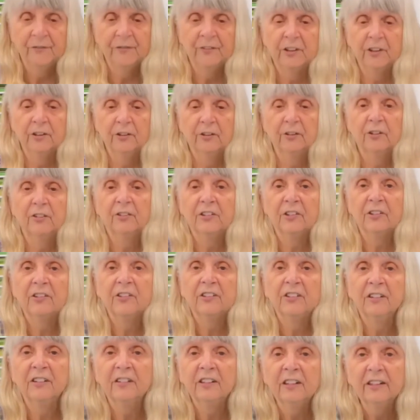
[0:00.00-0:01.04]
You could just
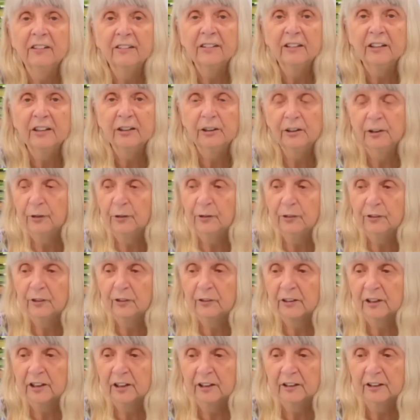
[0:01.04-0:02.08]
as easily use
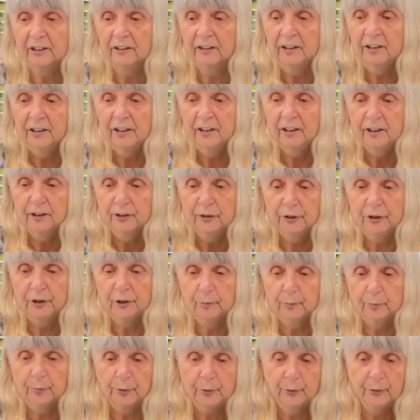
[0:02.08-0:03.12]
Cricut
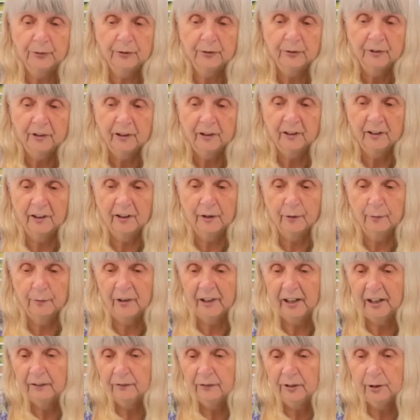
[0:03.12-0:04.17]
chipboard, the
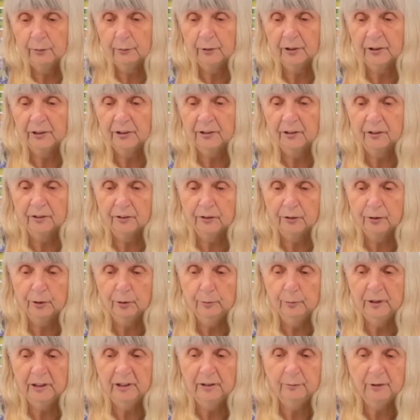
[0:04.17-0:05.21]
heavy one at
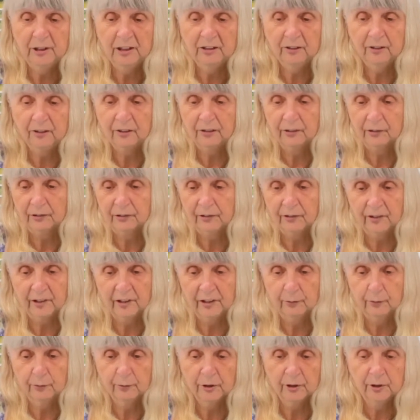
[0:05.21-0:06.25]
2mm or the
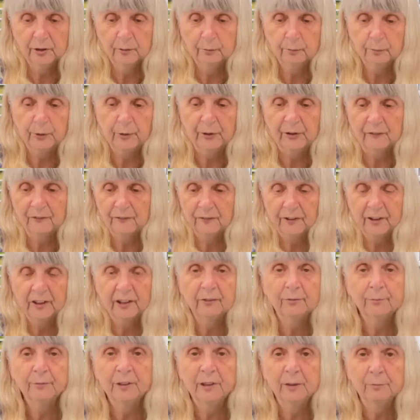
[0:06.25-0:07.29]

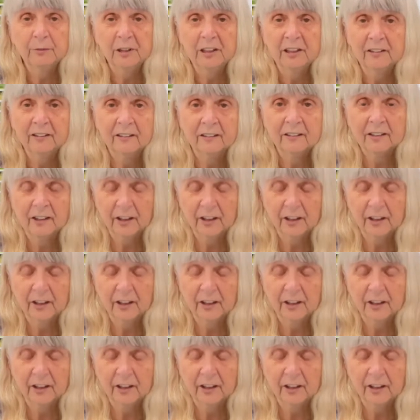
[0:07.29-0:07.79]
1.5mm.